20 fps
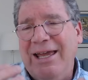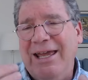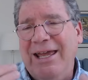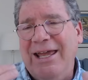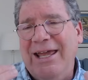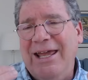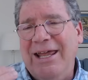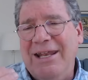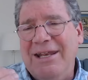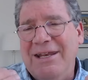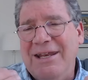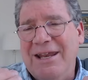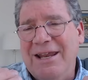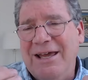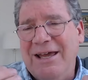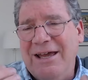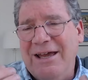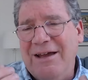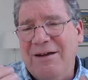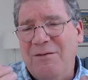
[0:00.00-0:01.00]
And
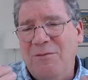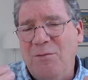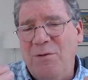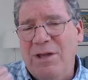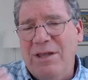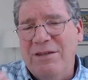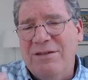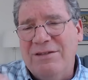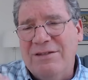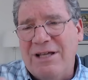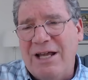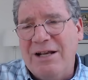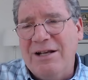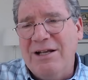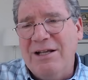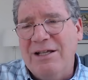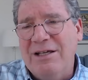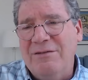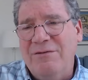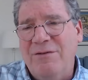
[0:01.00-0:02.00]
we
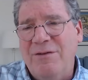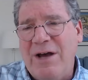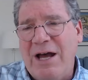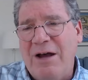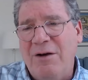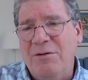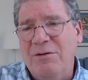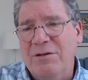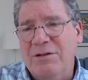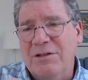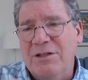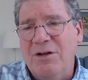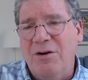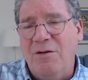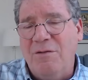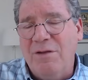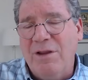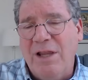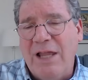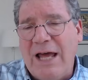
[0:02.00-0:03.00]
suddenly found,
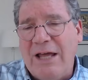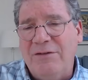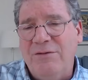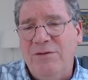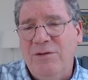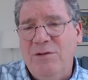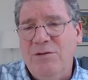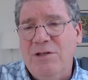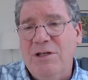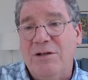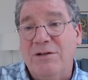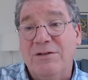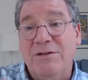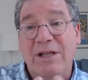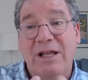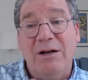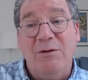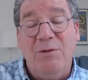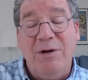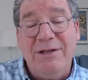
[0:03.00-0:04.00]
over the last few years
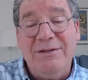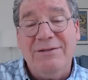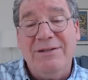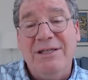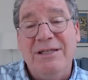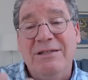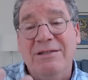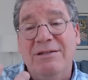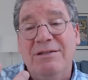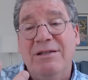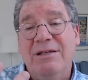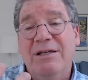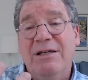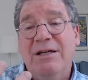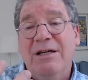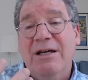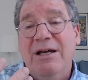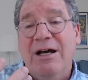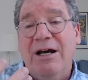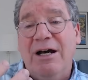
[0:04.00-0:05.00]
that it was these,
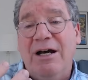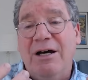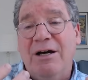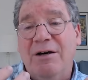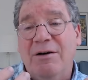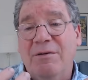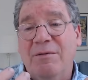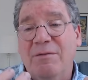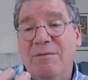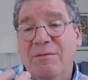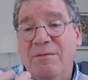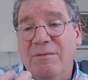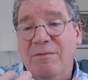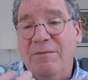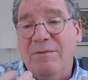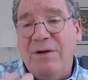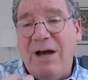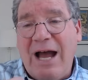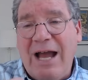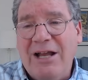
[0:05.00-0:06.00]

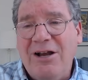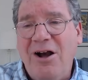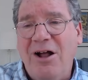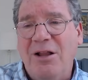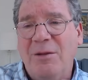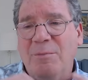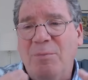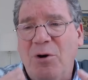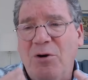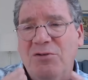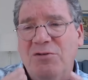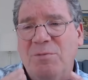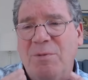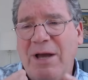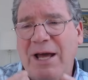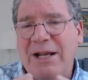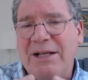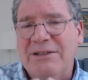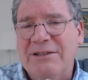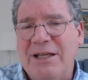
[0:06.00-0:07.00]
I call them
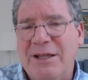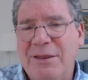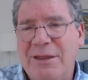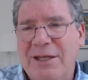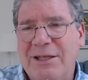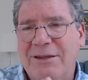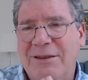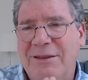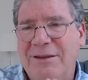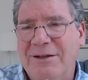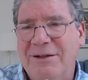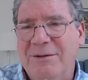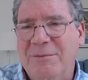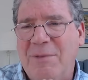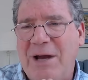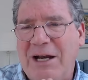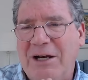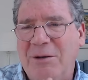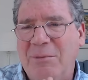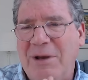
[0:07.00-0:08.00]
postbiotics. I think the
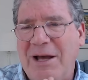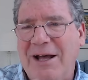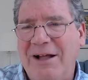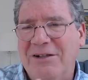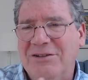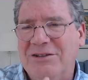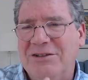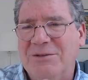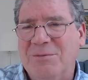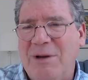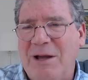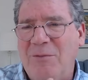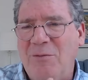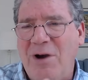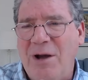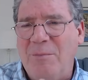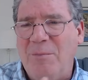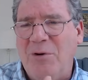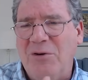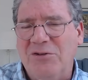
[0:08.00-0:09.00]
microbiologists might
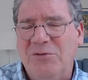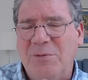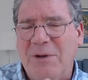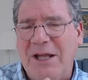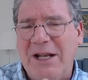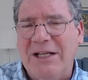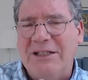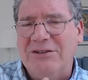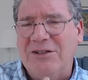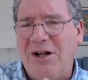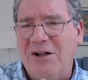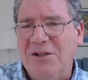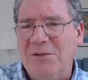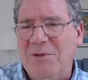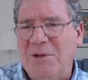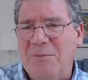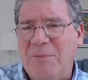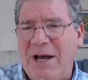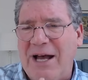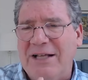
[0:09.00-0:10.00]
want postbiotics all to
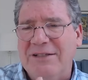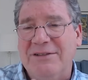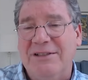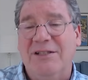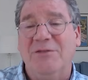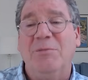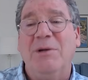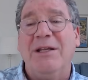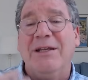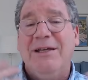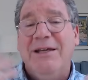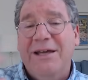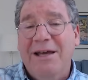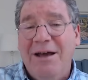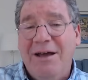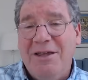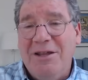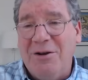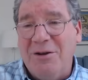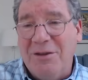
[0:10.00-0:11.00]
be positive. But,
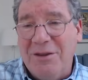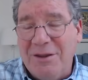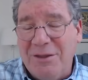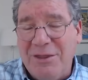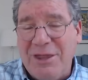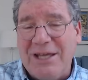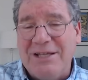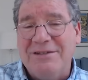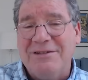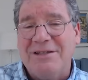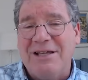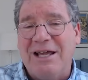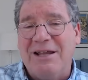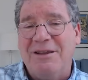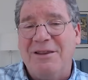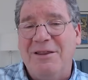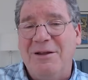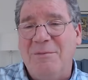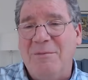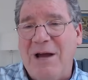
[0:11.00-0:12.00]
the things
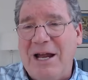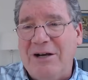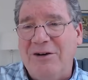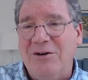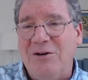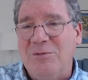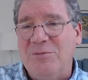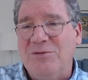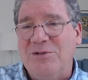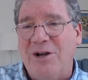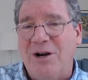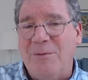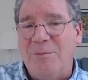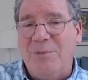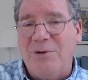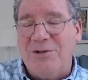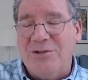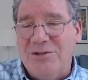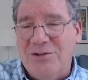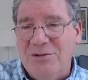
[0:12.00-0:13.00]
that the microbes are
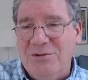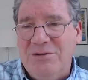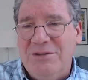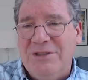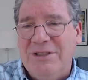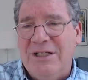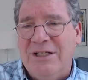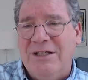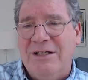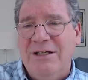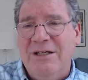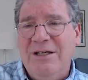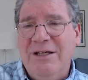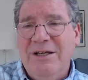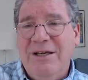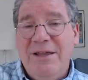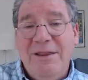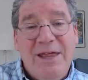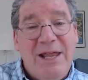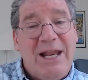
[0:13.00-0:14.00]
producing
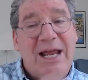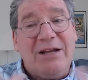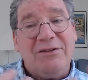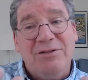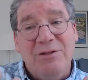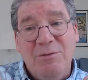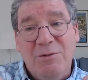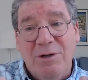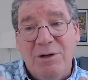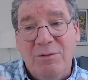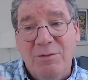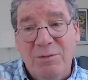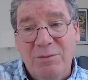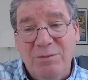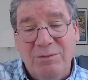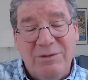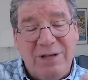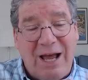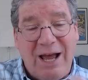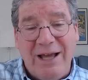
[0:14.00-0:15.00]
that actually were
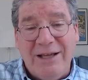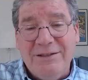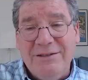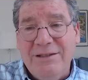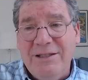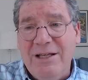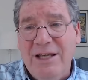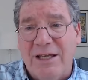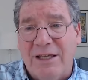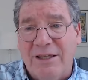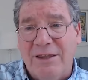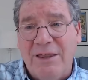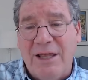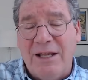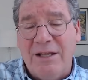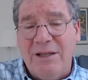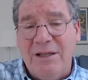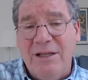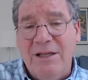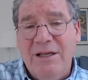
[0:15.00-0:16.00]
toxic
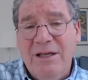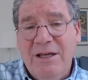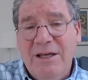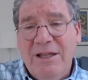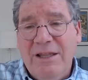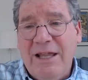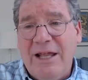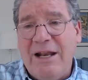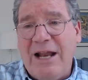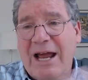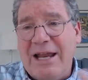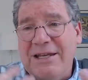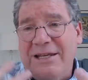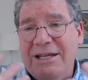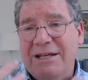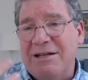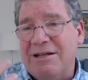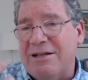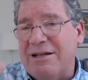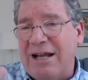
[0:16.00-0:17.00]
that
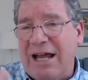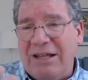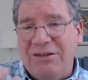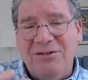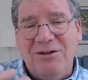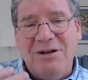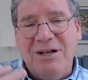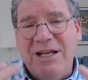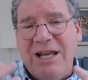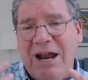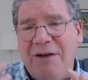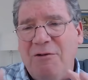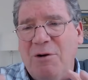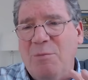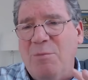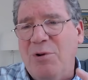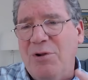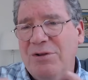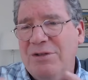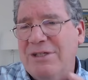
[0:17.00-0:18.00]
I sort of never
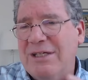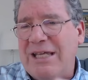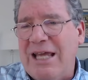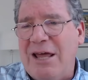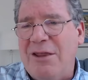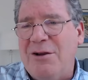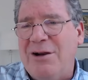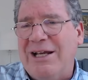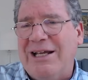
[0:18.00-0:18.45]
pulled together.